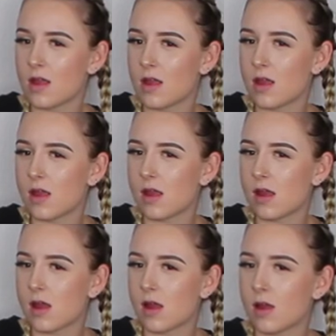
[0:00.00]

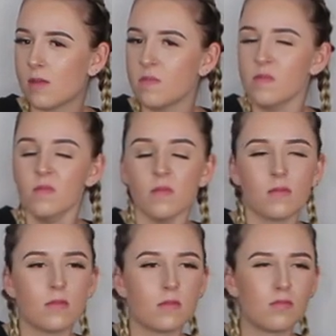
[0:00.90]

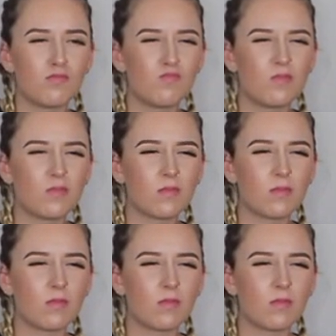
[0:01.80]
This person isn't speaking.